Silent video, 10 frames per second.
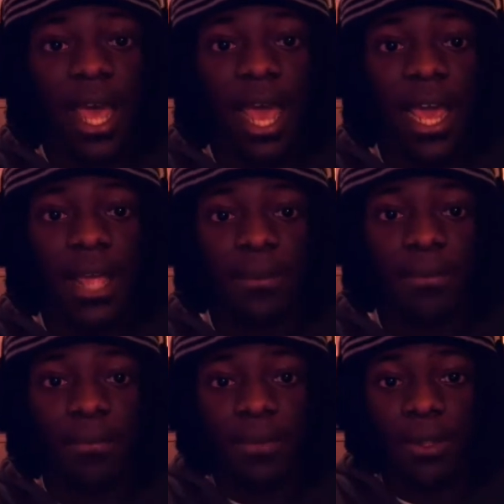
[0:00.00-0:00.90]

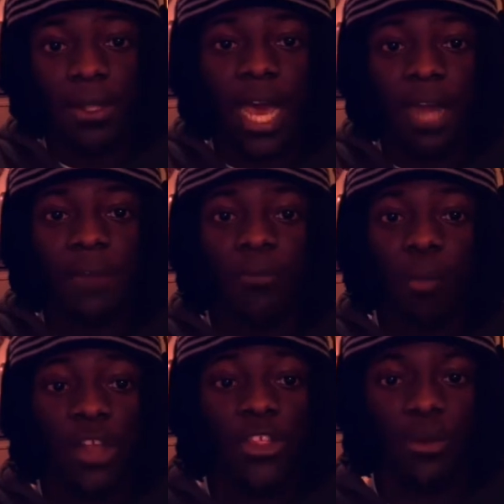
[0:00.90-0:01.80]
and kind of
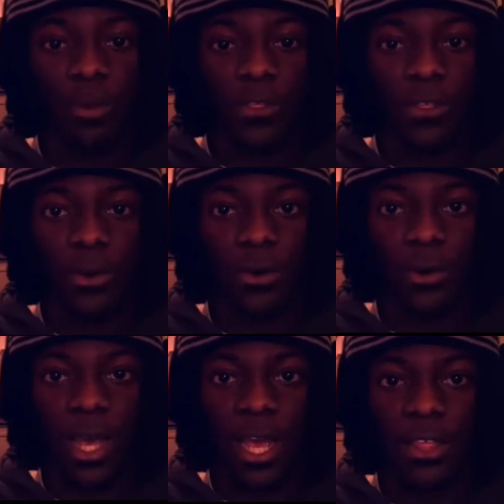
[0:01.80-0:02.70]
watch it with
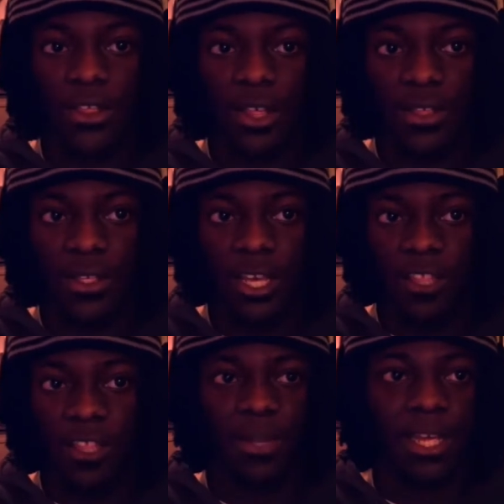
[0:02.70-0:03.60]
you and just
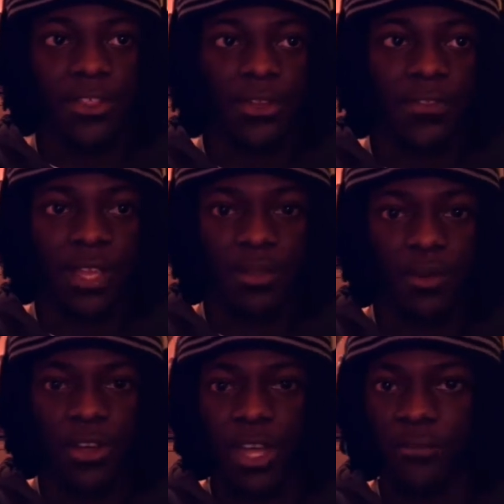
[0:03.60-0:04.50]
explain certain things
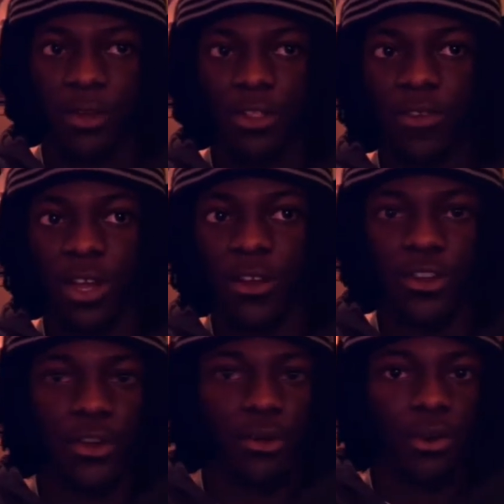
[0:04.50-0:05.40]
when you're getting frustrated or
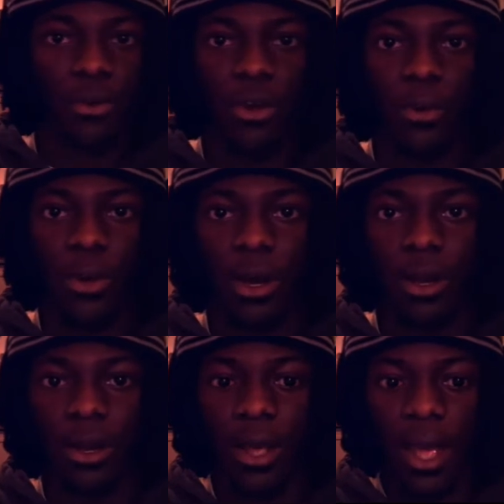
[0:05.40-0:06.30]
you don't know what's going
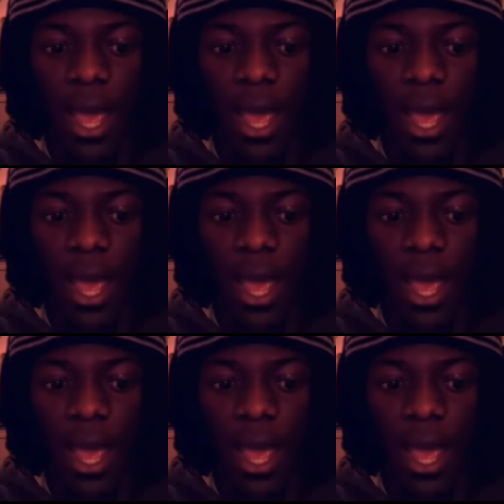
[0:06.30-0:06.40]
on,